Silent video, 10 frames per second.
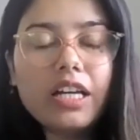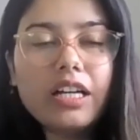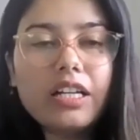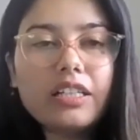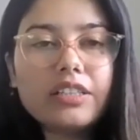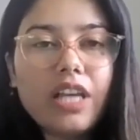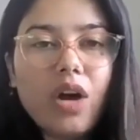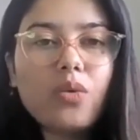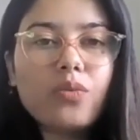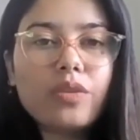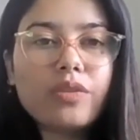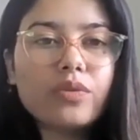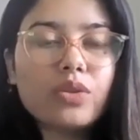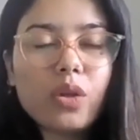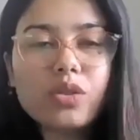Now we
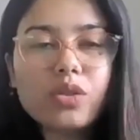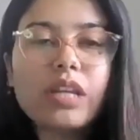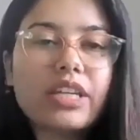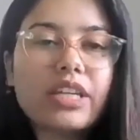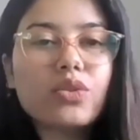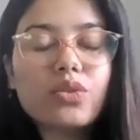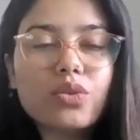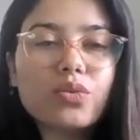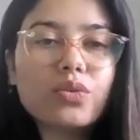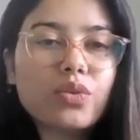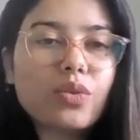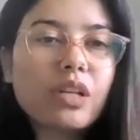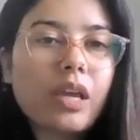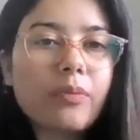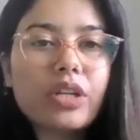would also like you to
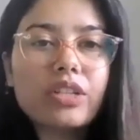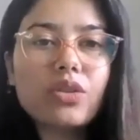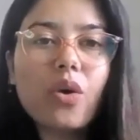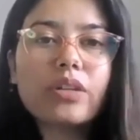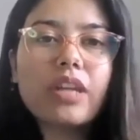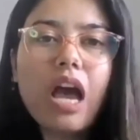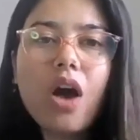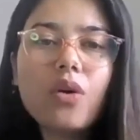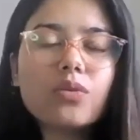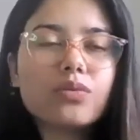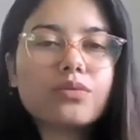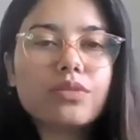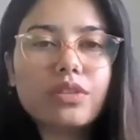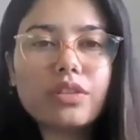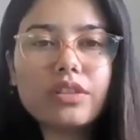elaborate on how
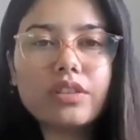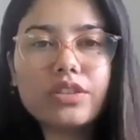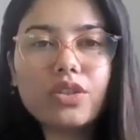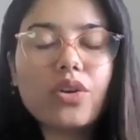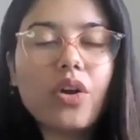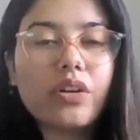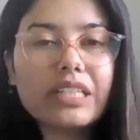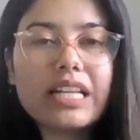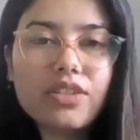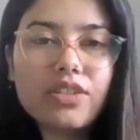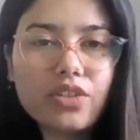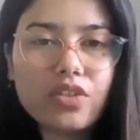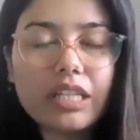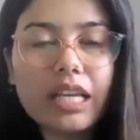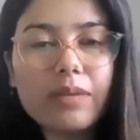your
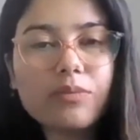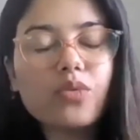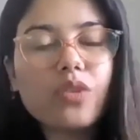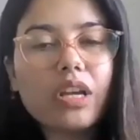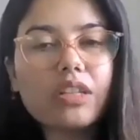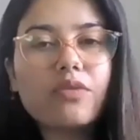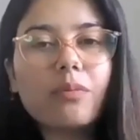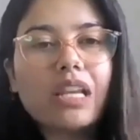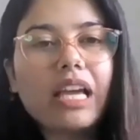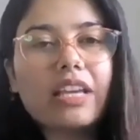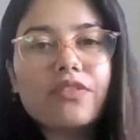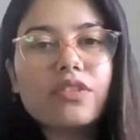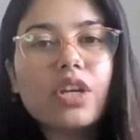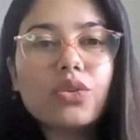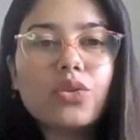organization aims to transform
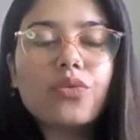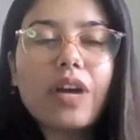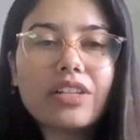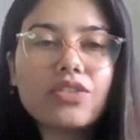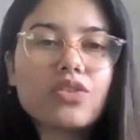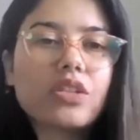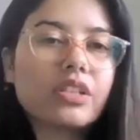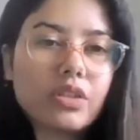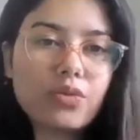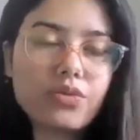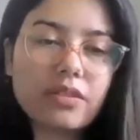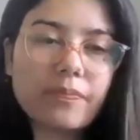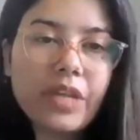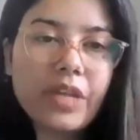lives through financial inclusion.